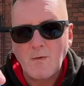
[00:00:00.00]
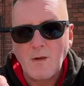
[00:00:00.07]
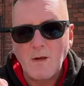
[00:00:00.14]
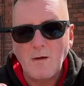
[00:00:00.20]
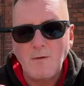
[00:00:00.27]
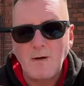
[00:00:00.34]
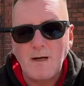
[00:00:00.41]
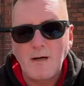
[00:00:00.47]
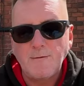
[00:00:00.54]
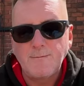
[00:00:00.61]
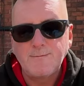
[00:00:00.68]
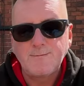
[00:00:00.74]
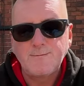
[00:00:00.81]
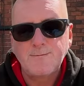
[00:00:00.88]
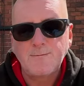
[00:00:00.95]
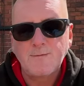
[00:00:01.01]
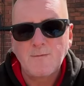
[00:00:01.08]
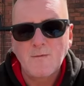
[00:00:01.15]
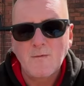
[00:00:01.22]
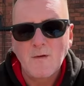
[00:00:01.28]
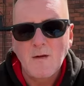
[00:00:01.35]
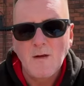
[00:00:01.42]
Here we go.
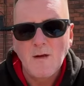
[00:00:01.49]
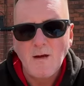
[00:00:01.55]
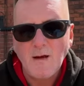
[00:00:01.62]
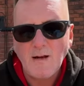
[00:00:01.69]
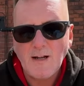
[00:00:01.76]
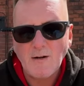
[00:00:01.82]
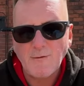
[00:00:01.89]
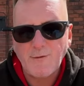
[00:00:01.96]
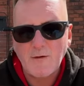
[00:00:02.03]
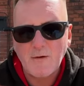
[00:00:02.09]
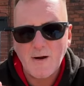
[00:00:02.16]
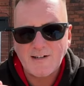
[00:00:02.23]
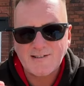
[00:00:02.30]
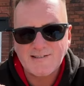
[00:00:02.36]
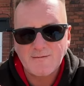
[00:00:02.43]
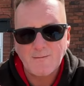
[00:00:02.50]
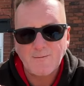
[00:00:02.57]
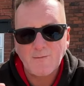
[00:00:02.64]
A little fluorescent,